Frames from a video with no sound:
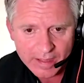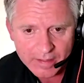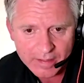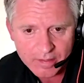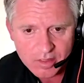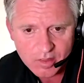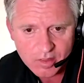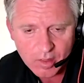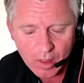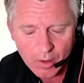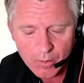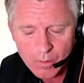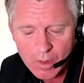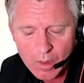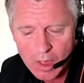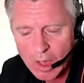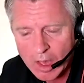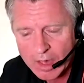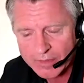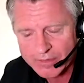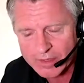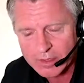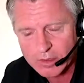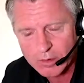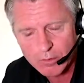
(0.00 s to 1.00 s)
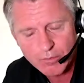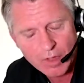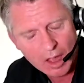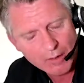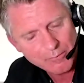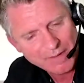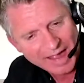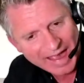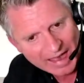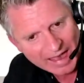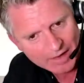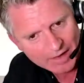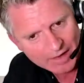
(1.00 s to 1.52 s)
So you don't
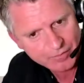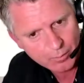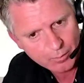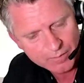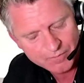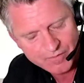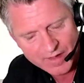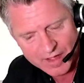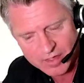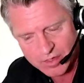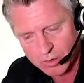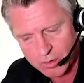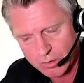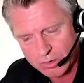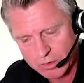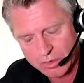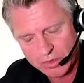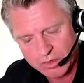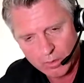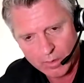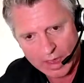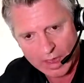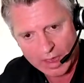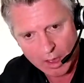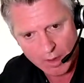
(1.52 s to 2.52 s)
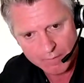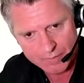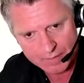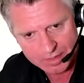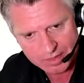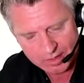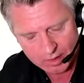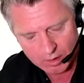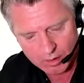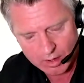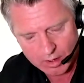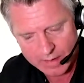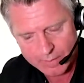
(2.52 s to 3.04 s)
have to invest; you can do it over
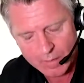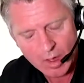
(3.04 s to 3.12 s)
time.